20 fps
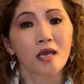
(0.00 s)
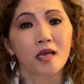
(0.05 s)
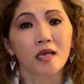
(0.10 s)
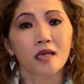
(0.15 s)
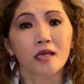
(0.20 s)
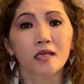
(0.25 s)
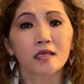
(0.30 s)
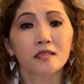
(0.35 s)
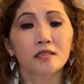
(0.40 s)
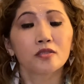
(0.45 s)

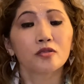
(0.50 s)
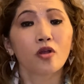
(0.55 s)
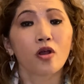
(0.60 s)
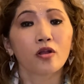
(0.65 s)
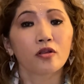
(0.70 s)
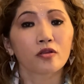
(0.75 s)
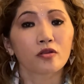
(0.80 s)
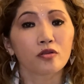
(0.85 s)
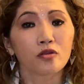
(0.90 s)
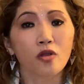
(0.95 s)
it's
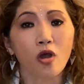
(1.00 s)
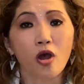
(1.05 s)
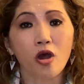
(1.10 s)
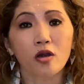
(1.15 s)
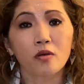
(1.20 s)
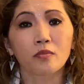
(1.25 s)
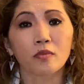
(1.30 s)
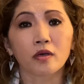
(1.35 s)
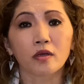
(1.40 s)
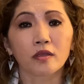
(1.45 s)
not
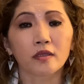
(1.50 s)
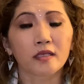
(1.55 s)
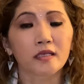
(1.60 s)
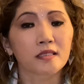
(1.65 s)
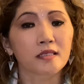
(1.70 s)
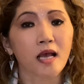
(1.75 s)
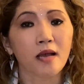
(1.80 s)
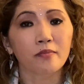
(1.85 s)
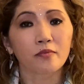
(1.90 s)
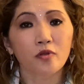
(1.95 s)
normal, it's
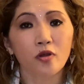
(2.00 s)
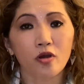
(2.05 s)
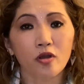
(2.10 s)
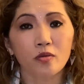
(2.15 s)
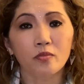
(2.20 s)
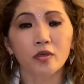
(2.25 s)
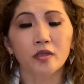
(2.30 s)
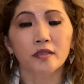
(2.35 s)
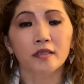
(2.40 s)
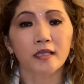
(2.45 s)

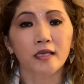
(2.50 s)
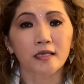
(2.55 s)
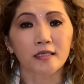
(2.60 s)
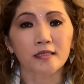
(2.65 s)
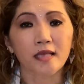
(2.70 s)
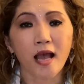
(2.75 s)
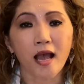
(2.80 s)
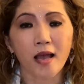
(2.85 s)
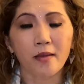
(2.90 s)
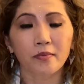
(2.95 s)
abnormal things
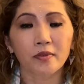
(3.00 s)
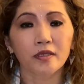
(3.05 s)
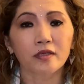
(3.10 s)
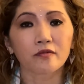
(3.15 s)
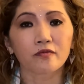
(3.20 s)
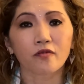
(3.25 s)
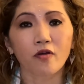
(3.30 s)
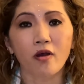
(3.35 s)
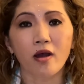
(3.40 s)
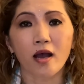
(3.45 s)
happening
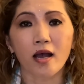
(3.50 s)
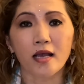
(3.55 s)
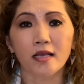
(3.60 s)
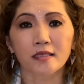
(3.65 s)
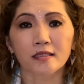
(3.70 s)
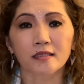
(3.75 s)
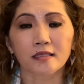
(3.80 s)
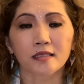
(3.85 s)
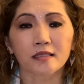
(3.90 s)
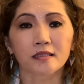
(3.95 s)
for
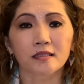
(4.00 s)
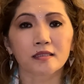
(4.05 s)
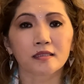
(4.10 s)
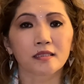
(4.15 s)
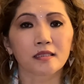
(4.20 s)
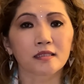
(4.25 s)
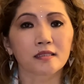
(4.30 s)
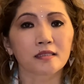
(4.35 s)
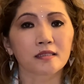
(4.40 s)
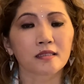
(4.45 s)
us. It's
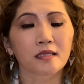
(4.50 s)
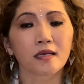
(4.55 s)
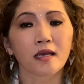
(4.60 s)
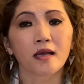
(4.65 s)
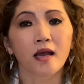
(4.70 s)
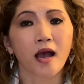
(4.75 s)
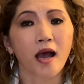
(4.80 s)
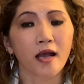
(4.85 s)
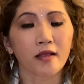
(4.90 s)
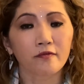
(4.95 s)
just
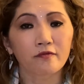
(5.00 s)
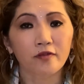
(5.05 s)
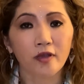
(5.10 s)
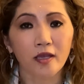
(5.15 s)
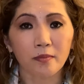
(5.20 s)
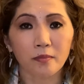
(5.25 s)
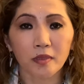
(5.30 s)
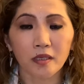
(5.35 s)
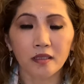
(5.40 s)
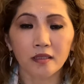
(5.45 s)

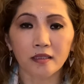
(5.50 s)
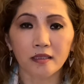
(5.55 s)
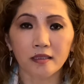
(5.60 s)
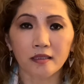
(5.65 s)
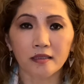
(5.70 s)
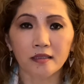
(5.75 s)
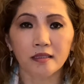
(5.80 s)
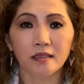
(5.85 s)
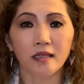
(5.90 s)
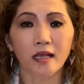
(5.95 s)
unfamiliar,
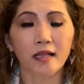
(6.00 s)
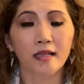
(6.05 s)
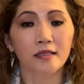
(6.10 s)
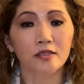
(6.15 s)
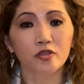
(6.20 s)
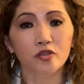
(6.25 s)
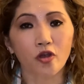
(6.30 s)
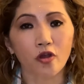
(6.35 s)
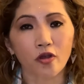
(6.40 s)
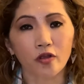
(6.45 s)

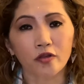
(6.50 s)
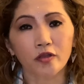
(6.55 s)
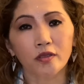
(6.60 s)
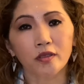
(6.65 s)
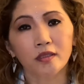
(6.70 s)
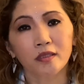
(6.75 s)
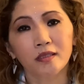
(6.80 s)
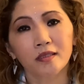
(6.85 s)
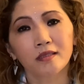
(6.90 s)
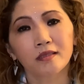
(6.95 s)

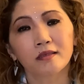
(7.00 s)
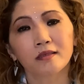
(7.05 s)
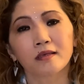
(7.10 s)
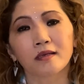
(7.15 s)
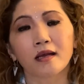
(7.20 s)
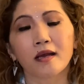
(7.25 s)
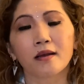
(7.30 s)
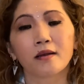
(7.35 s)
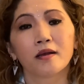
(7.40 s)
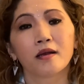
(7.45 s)
uncertain.
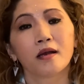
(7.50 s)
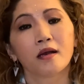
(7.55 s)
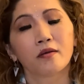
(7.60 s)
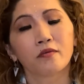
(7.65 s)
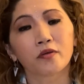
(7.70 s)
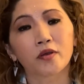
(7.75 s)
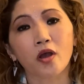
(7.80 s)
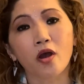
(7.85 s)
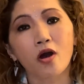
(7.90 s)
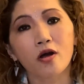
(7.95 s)

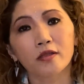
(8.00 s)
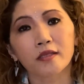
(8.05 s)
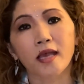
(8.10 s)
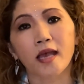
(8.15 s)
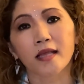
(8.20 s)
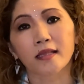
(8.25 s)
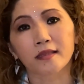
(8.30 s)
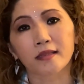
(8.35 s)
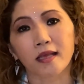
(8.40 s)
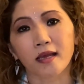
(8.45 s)
We all
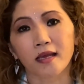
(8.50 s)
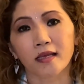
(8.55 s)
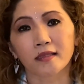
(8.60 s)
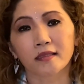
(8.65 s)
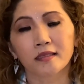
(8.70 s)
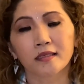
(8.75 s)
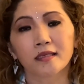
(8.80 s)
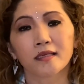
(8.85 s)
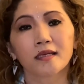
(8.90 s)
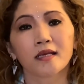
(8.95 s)
get that.
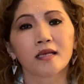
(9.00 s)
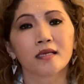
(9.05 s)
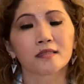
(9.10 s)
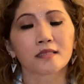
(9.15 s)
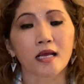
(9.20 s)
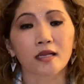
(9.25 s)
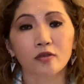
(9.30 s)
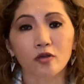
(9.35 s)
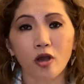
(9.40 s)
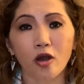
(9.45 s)
It's
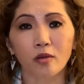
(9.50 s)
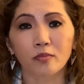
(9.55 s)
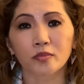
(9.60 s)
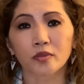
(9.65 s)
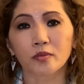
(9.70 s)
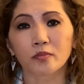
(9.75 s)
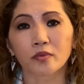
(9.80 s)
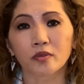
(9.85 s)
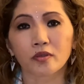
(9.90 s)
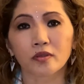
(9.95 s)

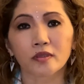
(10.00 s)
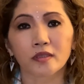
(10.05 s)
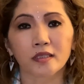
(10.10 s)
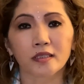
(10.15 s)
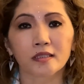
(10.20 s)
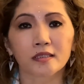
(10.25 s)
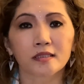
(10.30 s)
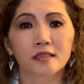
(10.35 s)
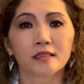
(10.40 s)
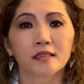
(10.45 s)
uncomfortable,
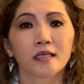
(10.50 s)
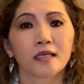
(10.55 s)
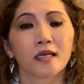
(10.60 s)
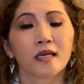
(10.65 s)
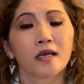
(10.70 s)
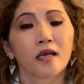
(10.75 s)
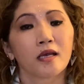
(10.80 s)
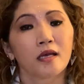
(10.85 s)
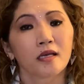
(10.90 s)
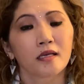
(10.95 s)
it's
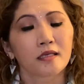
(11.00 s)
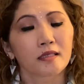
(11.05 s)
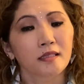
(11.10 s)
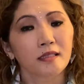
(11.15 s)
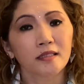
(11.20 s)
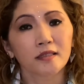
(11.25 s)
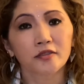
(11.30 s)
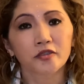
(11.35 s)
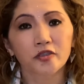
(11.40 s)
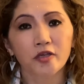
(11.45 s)
a
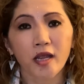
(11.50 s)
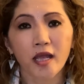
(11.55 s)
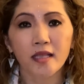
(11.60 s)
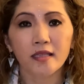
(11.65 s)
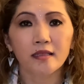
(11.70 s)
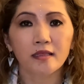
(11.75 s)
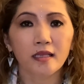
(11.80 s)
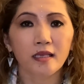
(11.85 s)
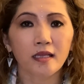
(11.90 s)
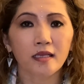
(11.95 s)
little
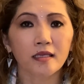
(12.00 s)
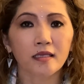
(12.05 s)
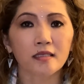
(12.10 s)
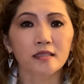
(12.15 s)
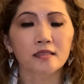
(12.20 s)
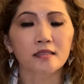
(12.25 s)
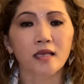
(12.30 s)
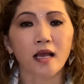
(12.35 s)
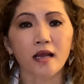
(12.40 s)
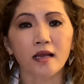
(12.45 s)
threatening,
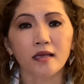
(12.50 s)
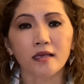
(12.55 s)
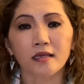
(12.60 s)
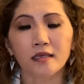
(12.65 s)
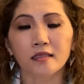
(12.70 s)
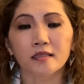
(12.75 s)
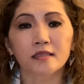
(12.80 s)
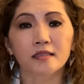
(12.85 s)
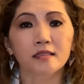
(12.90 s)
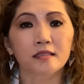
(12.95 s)

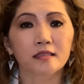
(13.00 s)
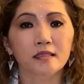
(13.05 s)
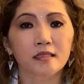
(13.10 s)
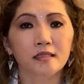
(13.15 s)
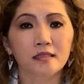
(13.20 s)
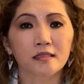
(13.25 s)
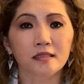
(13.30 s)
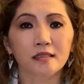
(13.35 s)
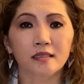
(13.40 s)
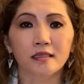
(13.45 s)
it's
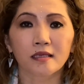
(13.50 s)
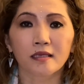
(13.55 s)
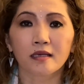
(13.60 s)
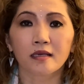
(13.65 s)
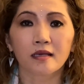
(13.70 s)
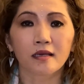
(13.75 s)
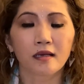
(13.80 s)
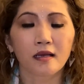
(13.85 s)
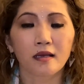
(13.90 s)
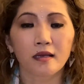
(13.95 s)
just
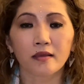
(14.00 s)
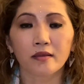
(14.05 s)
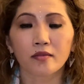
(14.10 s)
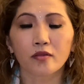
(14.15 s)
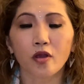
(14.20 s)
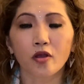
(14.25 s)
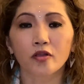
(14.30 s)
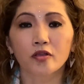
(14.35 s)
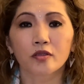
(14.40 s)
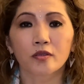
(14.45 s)

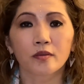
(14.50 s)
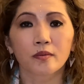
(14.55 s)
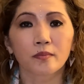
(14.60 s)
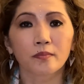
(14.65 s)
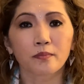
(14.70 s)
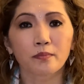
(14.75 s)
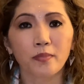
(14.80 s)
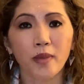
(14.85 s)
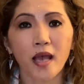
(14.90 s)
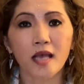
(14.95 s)
not
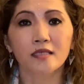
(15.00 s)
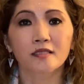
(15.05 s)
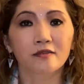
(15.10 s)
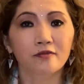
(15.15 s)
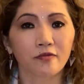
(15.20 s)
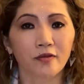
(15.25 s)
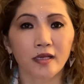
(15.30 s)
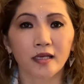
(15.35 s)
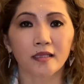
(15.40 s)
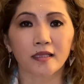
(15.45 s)
best
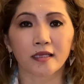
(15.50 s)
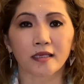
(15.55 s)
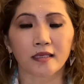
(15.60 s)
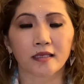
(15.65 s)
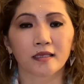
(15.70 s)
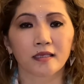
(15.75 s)
feeling,